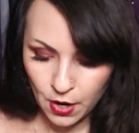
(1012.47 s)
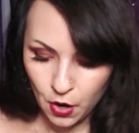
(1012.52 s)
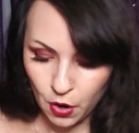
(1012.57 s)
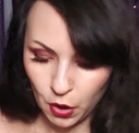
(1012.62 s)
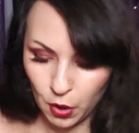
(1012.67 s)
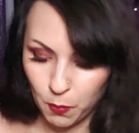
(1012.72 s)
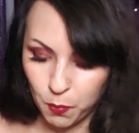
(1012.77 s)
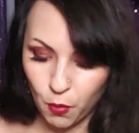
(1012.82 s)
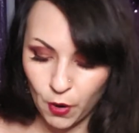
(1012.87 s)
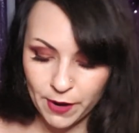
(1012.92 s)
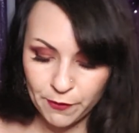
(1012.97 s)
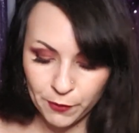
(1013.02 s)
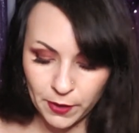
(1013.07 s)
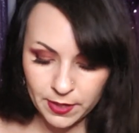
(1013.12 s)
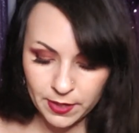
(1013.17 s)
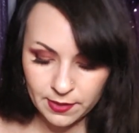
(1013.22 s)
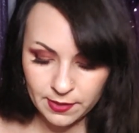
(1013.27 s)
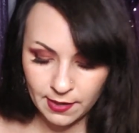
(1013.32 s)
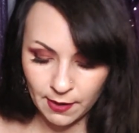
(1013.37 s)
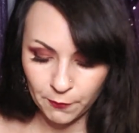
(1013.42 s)
her
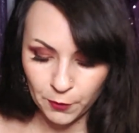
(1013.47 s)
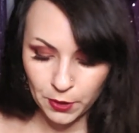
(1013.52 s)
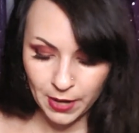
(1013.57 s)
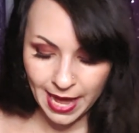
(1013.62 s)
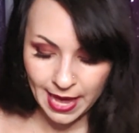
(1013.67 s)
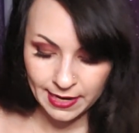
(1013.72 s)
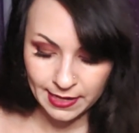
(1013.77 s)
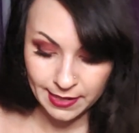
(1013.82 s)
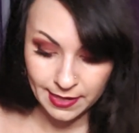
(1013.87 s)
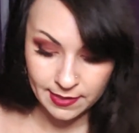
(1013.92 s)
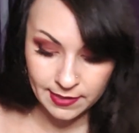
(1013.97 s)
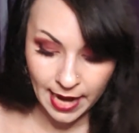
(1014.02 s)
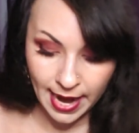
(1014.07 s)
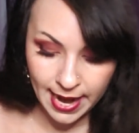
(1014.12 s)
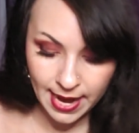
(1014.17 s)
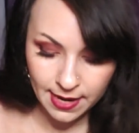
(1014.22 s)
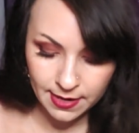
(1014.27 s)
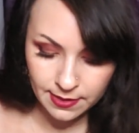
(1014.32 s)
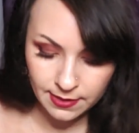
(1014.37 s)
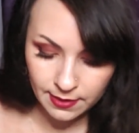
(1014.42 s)
boyfriend's severed head in his
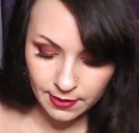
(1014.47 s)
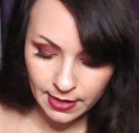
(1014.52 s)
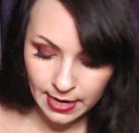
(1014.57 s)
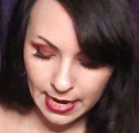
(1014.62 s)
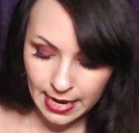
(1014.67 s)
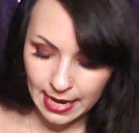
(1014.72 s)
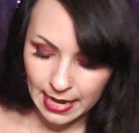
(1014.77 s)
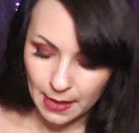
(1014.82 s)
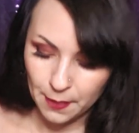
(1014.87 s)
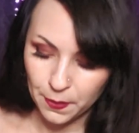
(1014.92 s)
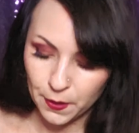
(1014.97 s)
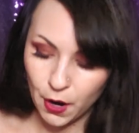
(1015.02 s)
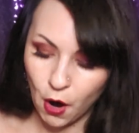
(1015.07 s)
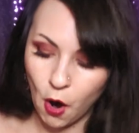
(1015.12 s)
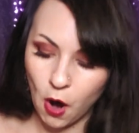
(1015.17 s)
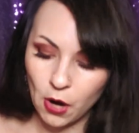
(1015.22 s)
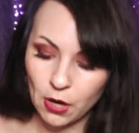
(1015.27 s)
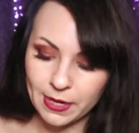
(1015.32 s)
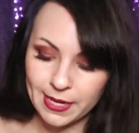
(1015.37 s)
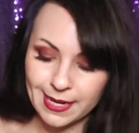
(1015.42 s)
hand, and the
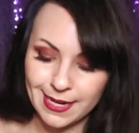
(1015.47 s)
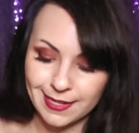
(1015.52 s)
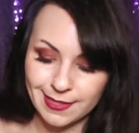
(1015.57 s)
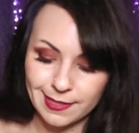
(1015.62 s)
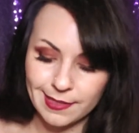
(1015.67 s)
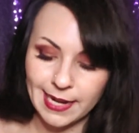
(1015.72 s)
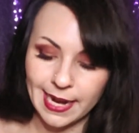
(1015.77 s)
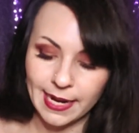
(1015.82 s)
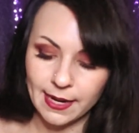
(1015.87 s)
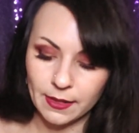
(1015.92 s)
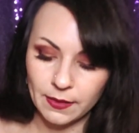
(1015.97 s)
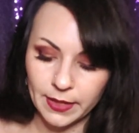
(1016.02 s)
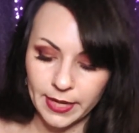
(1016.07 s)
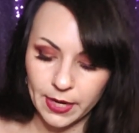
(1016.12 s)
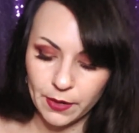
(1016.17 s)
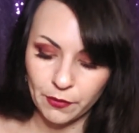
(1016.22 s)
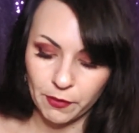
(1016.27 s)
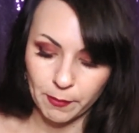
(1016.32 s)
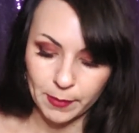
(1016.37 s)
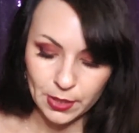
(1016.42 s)
car keys
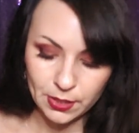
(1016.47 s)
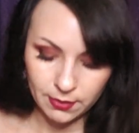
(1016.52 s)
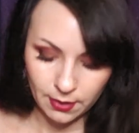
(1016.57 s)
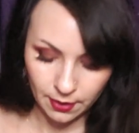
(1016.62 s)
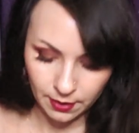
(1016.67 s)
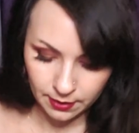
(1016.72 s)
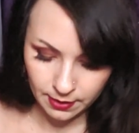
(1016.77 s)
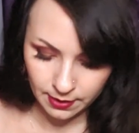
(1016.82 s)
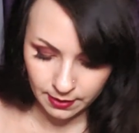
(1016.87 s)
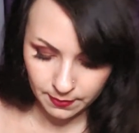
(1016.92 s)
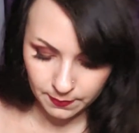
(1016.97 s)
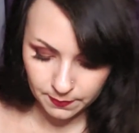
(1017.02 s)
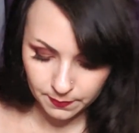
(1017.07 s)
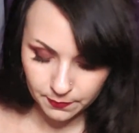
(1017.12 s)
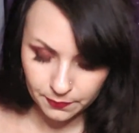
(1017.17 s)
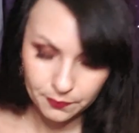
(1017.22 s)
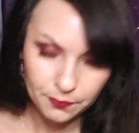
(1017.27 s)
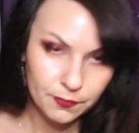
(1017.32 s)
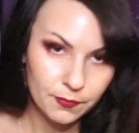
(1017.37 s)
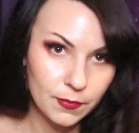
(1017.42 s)
dangling from his hook,
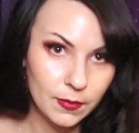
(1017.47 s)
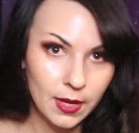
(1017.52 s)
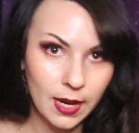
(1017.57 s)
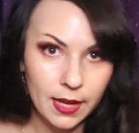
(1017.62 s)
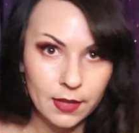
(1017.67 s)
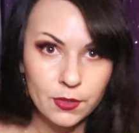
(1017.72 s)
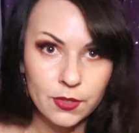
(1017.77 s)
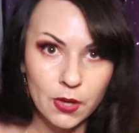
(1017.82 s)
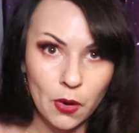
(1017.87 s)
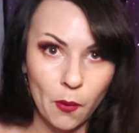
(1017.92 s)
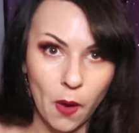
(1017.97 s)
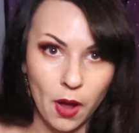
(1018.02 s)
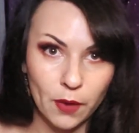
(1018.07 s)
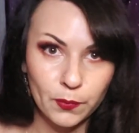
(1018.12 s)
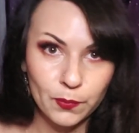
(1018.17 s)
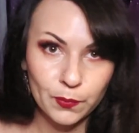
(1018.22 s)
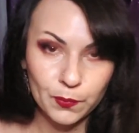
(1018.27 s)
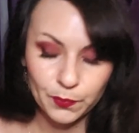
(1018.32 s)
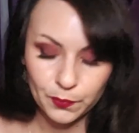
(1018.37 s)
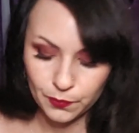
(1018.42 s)
and so
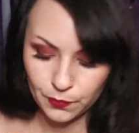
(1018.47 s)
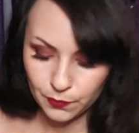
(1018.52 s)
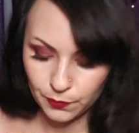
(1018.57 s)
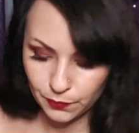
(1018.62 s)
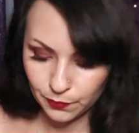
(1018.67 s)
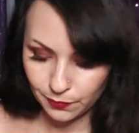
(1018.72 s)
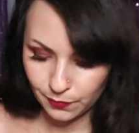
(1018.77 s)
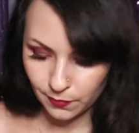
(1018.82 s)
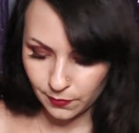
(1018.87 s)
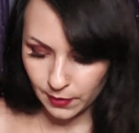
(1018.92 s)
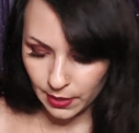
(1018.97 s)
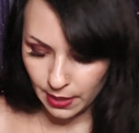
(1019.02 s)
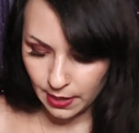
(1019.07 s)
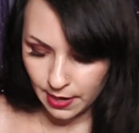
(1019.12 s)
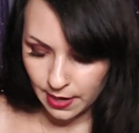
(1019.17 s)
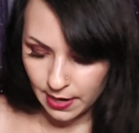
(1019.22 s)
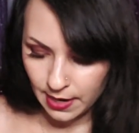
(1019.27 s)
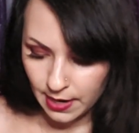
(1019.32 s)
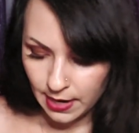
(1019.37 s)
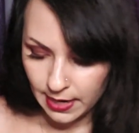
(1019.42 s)
on.
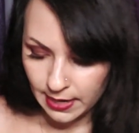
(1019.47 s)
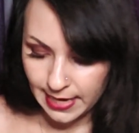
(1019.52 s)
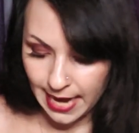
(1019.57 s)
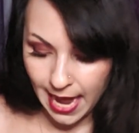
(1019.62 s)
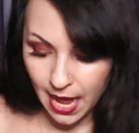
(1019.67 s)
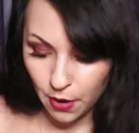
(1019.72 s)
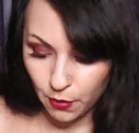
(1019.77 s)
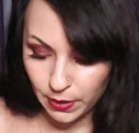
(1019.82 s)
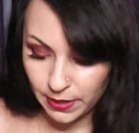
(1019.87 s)
Now,